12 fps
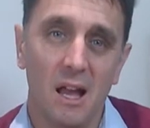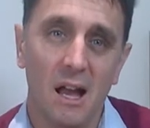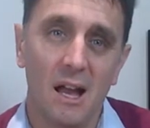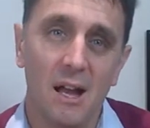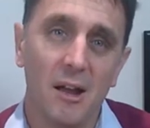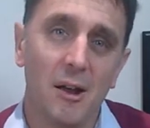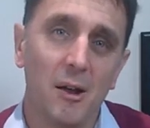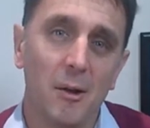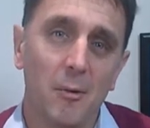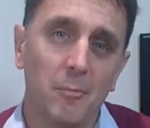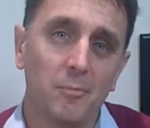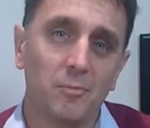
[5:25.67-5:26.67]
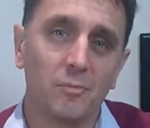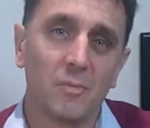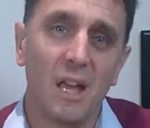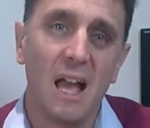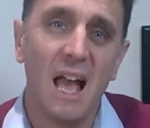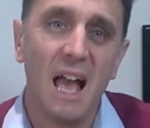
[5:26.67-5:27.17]

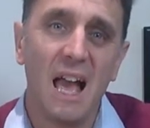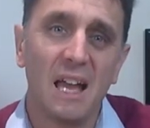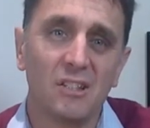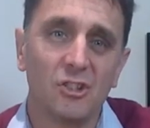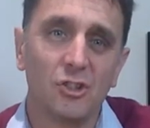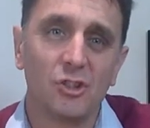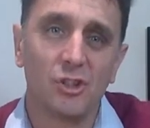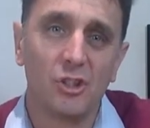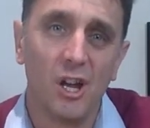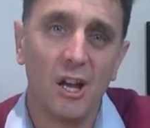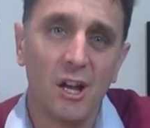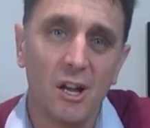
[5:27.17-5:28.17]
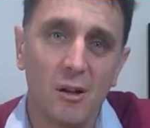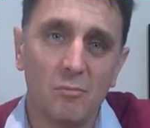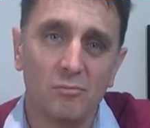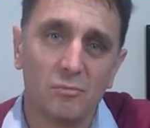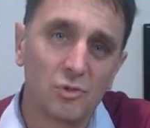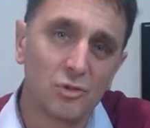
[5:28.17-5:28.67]
and
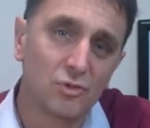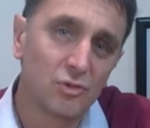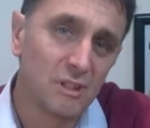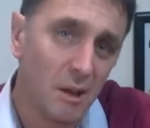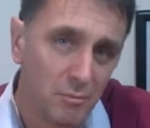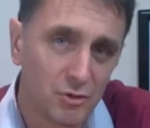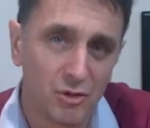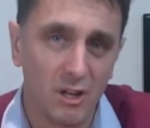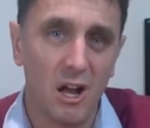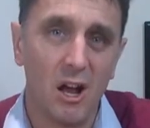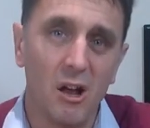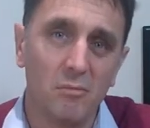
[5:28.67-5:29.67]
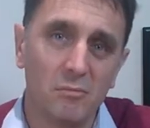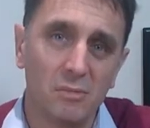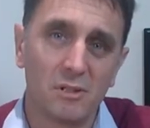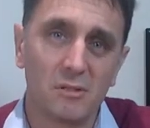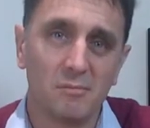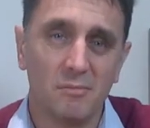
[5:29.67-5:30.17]
temperature
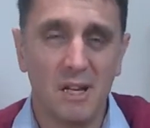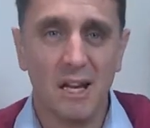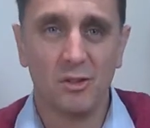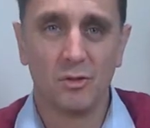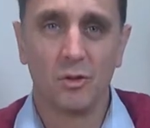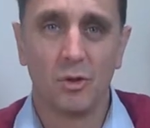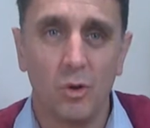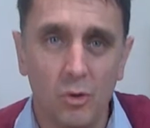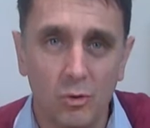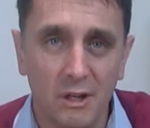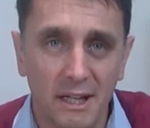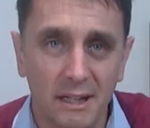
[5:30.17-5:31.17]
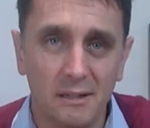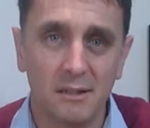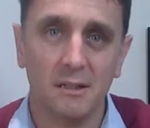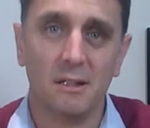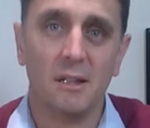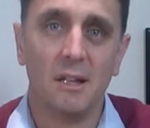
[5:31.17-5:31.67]
alarms and cooling,
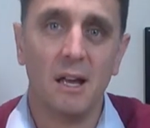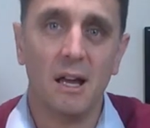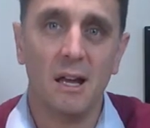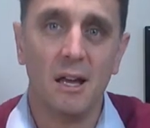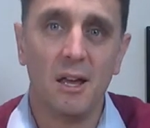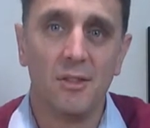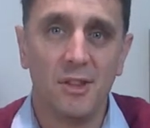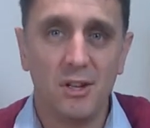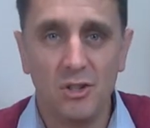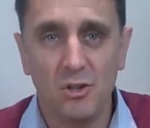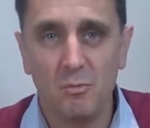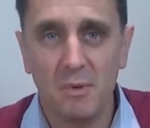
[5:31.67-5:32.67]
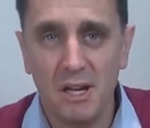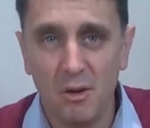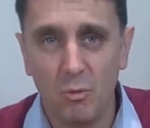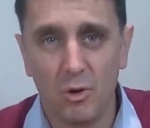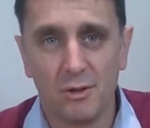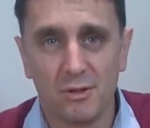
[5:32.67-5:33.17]
then you may
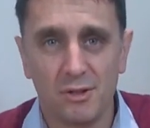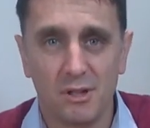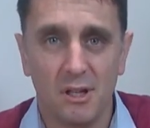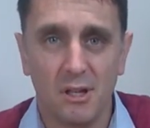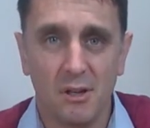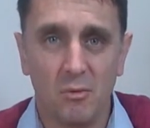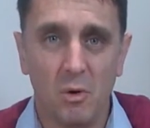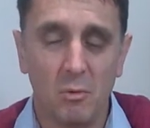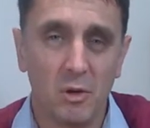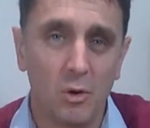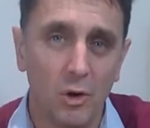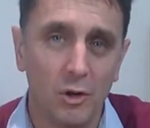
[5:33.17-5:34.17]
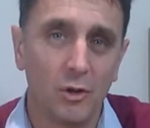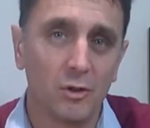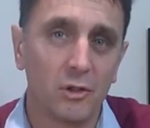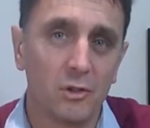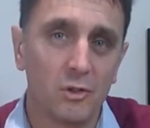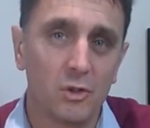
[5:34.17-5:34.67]
want what we call an
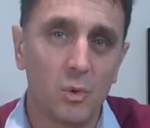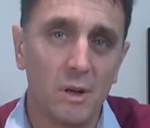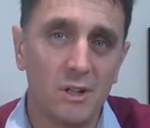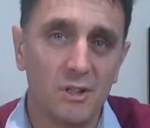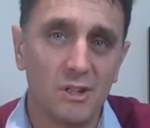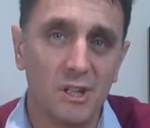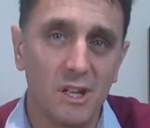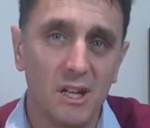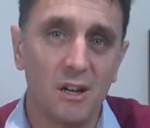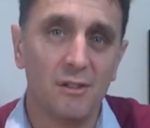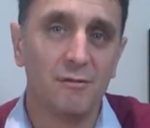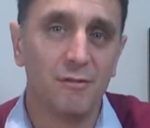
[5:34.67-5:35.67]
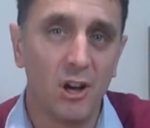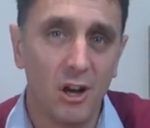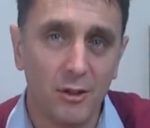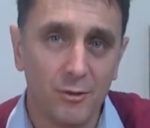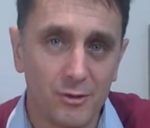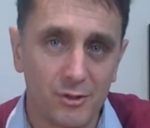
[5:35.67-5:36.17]
Octagon 20
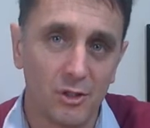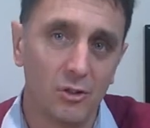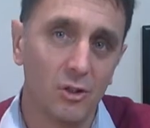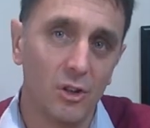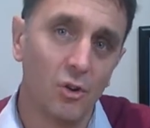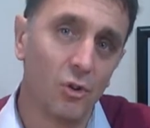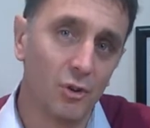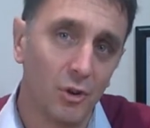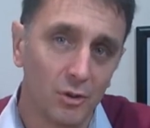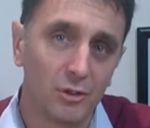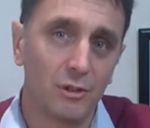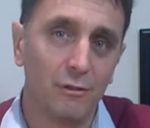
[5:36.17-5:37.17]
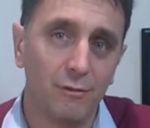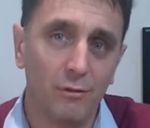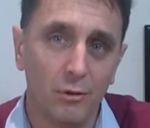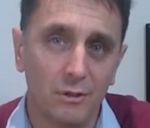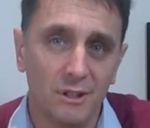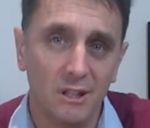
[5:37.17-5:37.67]
Advance or an Octagon
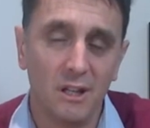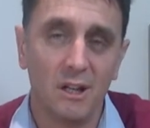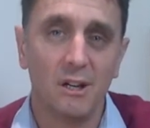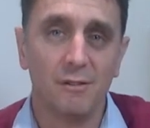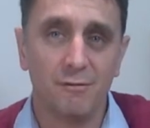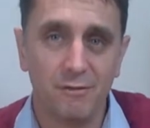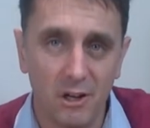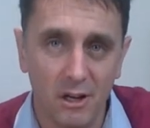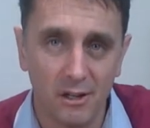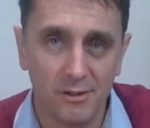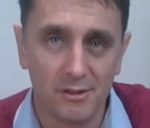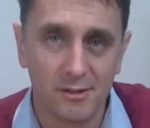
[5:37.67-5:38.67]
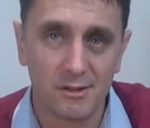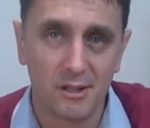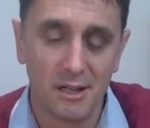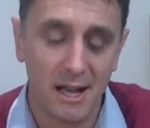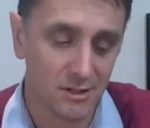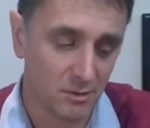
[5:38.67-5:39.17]
40 Advance,
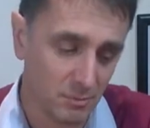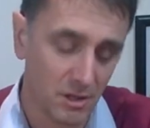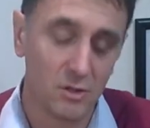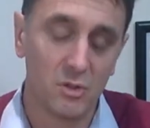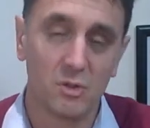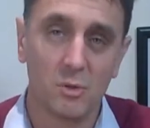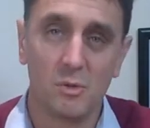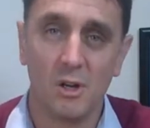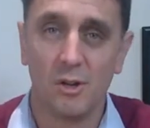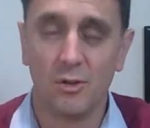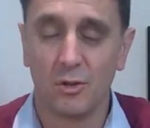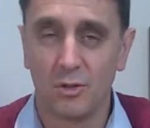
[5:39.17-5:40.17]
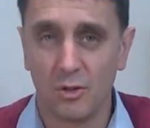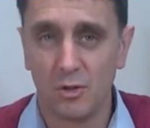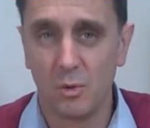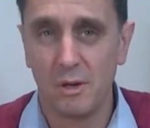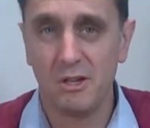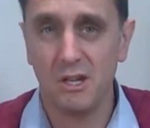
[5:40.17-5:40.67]
as opposed to an Octagon
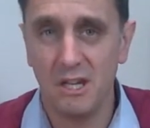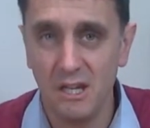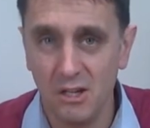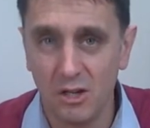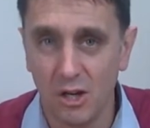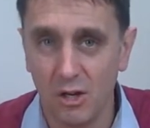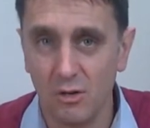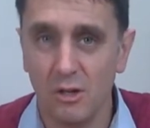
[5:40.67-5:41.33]
20 Eco